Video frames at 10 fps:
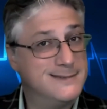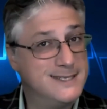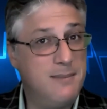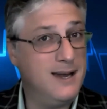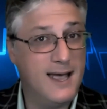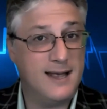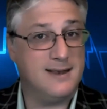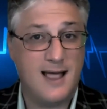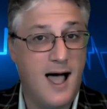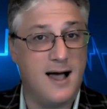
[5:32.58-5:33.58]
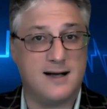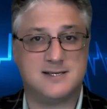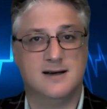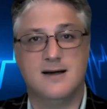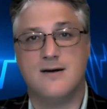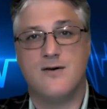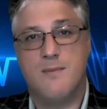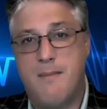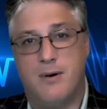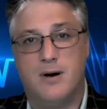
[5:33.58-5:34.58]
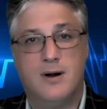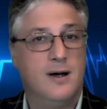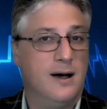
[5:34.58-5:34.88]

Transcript: it's time to get the docs. Remember,